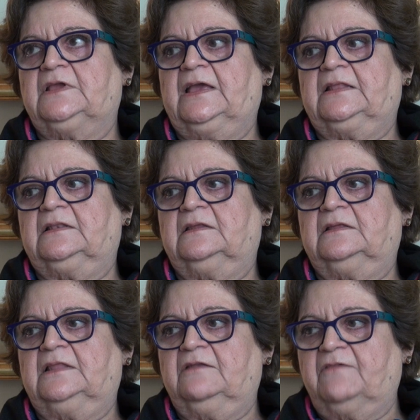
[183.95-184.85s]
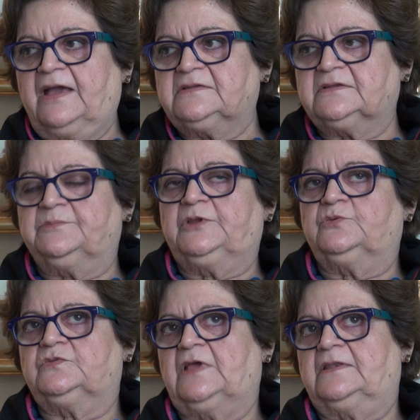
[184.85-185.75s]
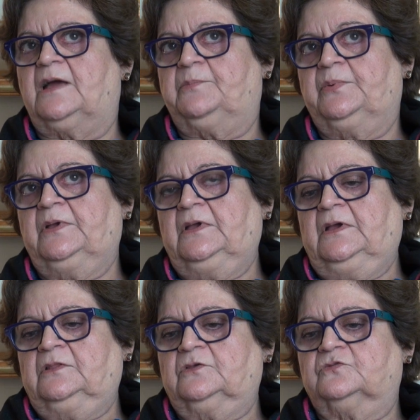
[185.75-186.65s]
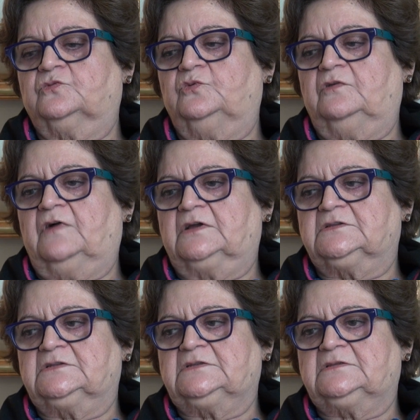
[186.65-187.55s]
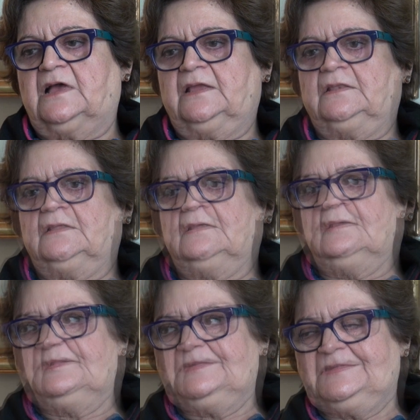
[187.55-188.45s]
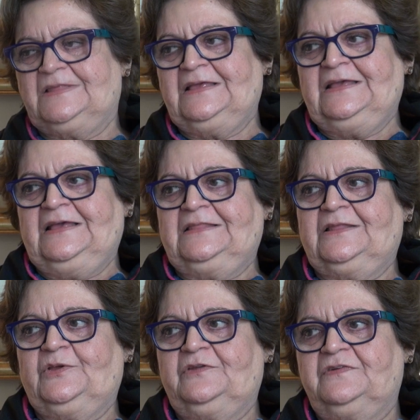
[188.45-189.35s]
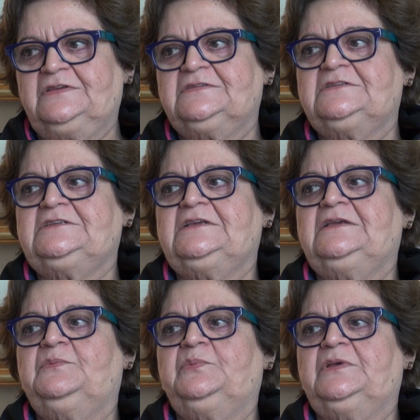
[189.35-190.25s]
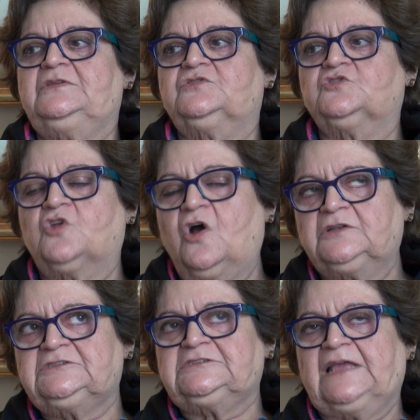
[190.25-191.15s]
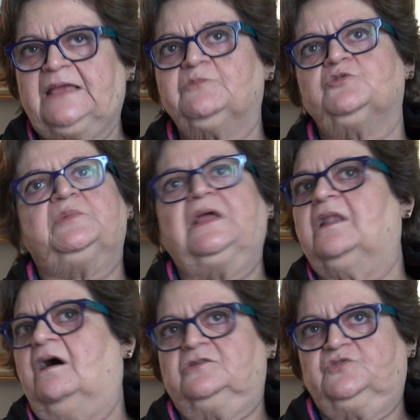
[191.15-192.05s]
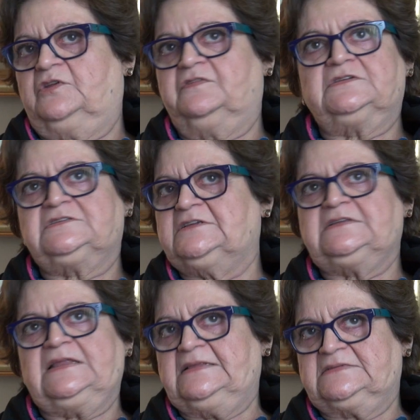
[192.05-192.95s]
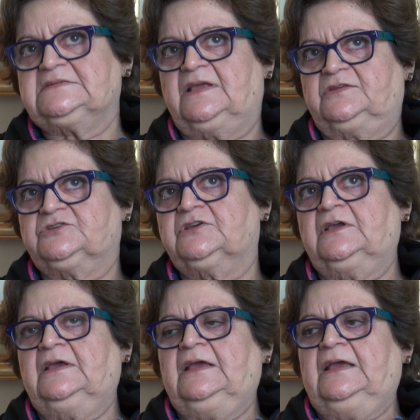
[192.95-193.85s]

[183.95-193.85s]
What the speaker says: and they invited me to set up the School of Art and Design. The university is not aimed to be a large university at any stage.